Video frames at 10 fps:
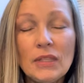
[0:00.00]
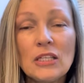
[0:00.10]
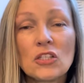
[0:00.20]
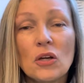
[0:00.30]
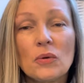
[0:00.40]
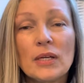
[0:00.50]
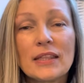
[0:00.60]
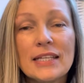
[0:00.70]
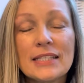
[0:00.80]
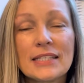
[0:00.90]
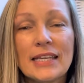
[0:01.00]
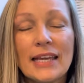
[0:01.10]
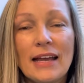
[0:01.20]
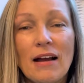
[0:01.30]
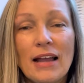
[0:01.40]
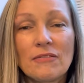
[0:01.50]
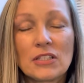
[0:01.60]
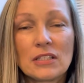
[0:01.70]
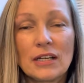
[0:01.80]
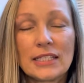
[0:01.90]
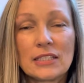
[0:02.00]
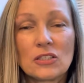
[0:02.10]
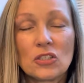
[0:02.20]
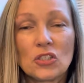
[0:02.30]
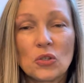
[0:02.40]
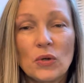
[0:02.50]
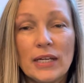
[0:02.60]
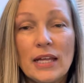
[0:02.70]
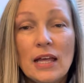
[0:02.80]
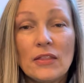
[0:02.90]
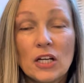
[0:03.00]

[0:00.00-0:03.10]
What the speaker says: So this year I have decided to join the